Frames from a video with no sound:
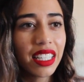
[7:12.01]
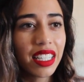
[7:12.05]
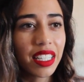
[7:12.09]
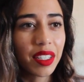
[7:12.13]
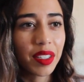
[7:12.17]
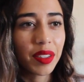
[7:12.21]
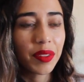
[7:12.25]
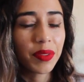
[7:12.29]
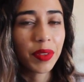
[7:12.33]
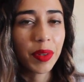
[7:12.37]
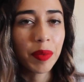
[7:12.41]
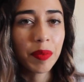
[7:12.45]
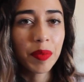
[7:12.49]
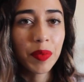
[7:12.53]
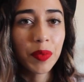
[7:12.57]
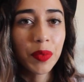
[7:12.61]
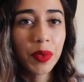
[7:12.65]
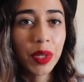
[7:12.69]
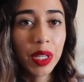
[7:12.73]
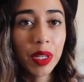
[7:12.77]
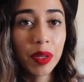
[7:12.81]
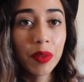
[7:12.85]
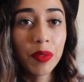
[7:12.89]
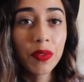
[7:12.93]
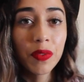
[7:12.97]
like from
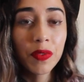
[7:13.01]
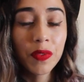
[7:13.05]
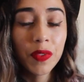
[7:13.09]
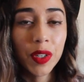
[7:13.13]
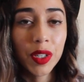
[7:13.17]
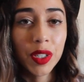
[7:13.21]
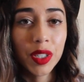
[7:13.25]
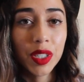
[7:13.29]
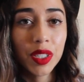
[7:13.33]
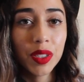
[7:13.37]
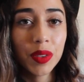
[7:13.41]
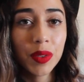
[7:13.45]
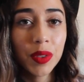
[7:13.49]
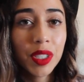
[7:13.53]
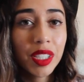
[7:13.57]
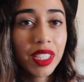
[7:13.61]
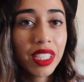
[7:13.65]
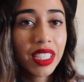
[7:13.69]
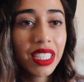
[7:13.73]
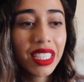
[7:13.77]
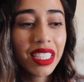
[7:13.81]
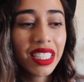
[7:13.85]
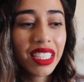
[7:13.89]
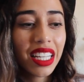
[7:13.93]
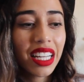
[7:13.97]
what you first
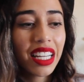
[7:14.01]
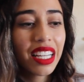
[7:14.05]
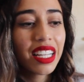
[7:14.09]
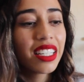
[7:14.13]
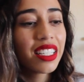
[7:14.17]
ordered,